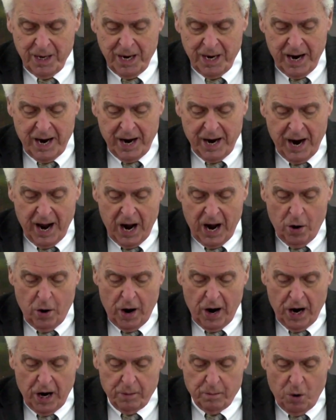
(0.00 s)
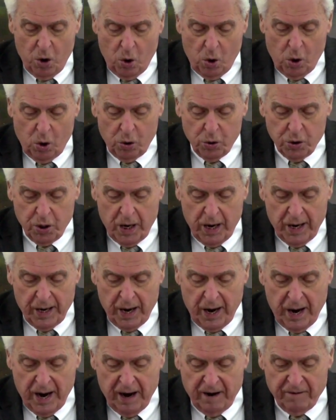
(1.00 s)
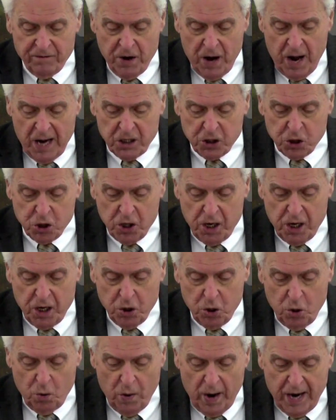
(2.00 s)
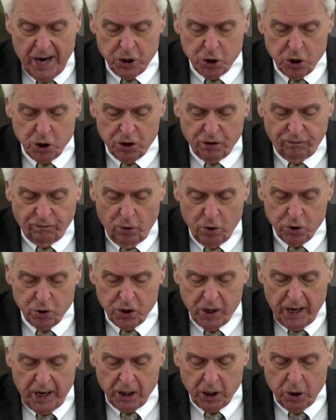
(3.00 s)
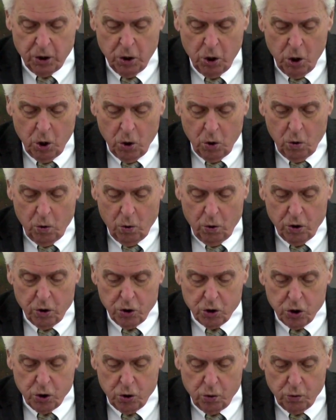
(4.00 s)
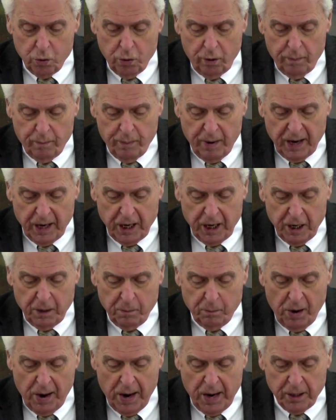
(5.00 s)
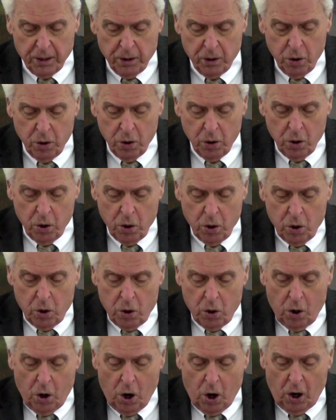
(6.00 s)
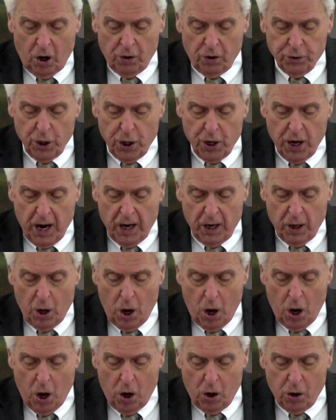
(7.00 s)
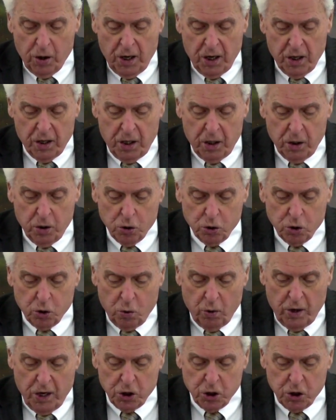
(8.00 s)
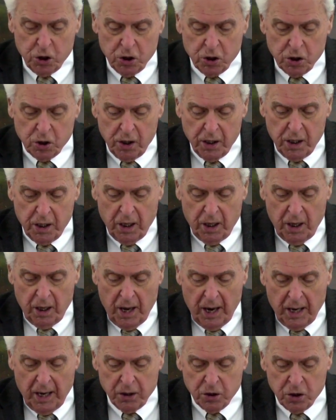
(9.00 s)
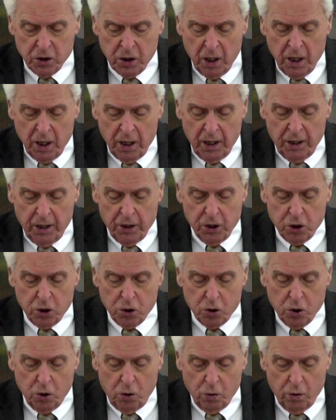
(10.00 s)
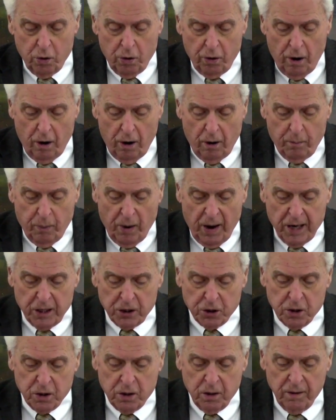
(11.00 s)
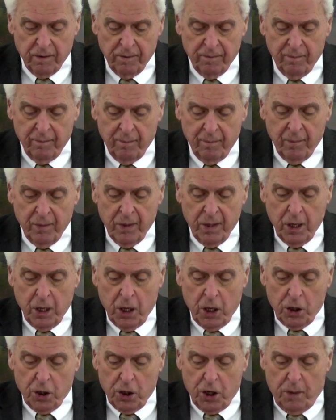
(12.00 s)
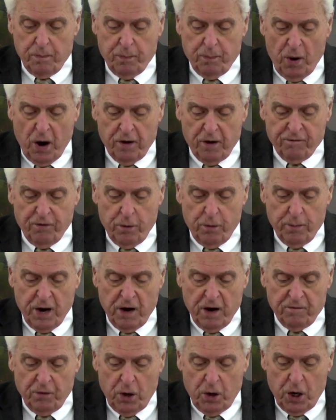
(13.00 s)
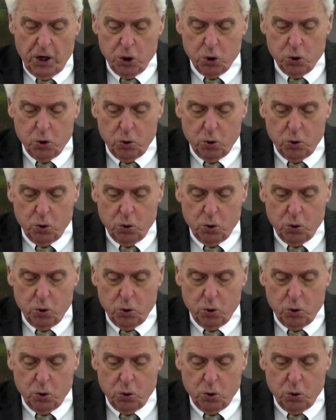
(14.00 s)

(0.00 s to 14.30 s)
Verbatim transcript: And now I am old, yet I have not seen the righteous forsaken or his children begging bread. All the day long he deals graciously and lends, and his children are blessed. Depart from evil and